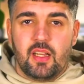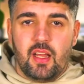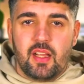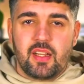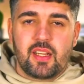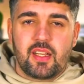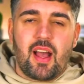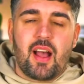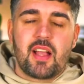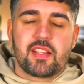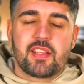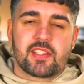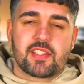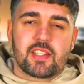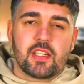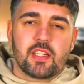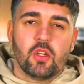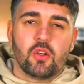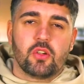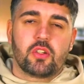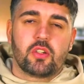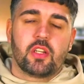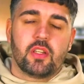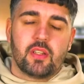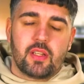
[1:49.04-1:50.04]
And guys,
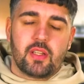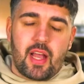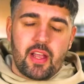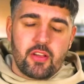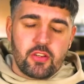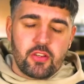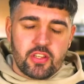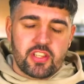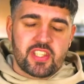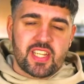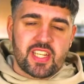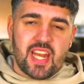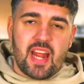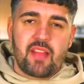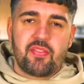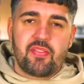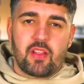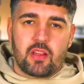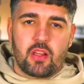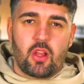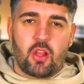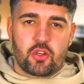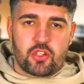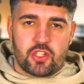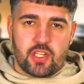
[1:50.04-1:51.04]
look, I understand the
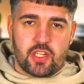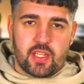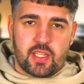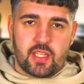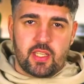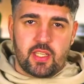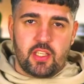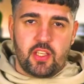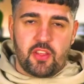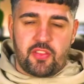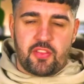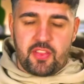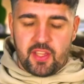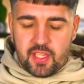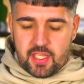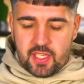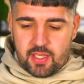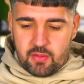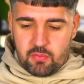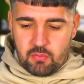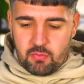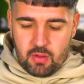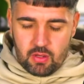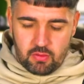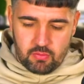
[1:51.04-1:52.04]
logic. You're
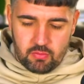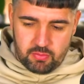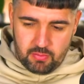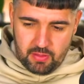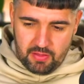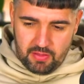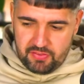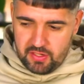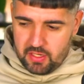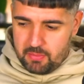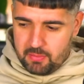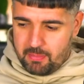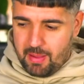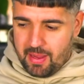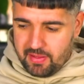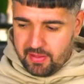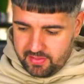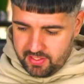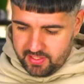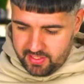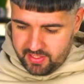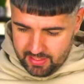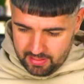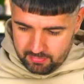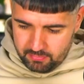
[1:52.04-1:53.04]
thinking, well, if you'd have made
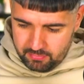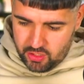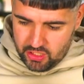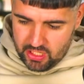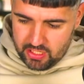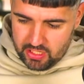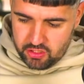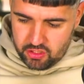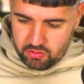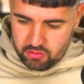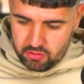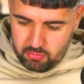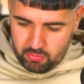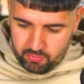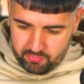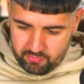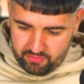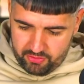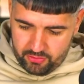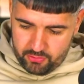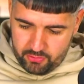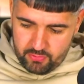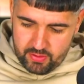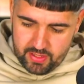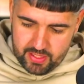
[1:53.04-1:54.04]
the same change at month
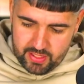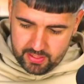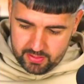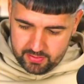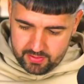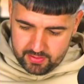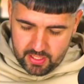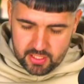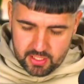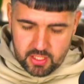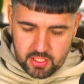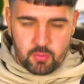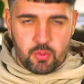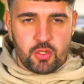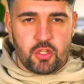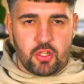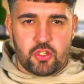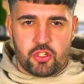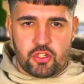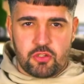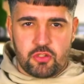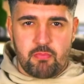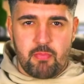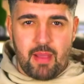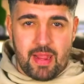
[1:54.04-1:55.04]
3, then you would have
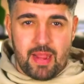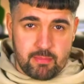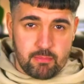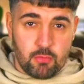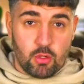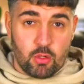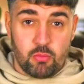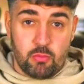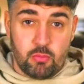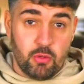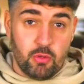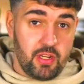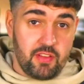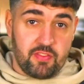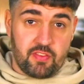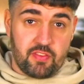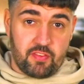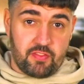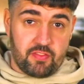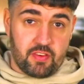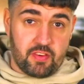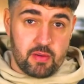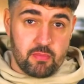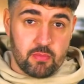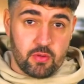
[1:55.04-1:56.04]
just made more money for
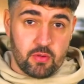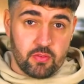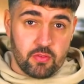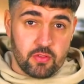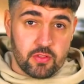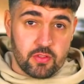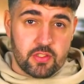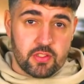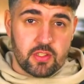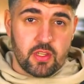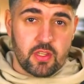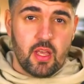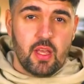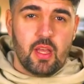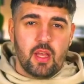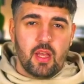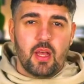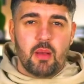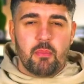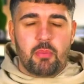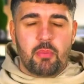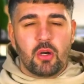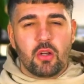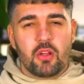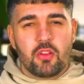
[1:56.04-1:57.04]
3 months.
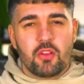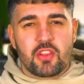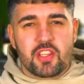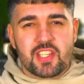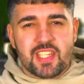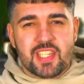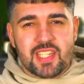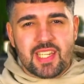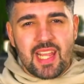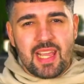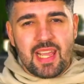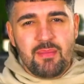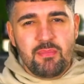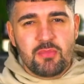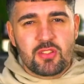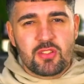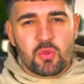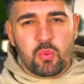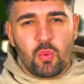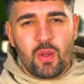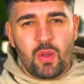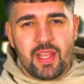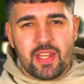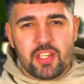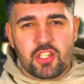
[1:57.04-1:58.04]
But the same
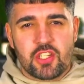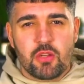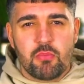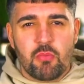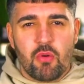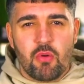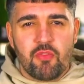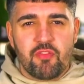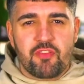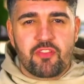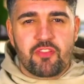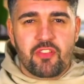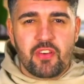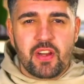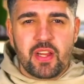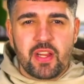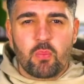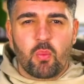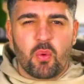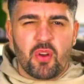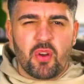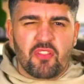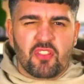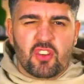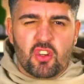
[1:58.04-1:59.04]
switch at month 3
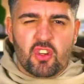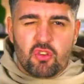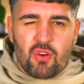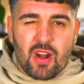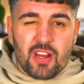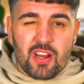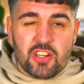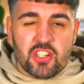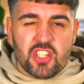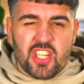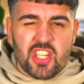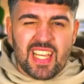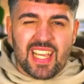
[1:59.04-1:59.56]
would have crashed the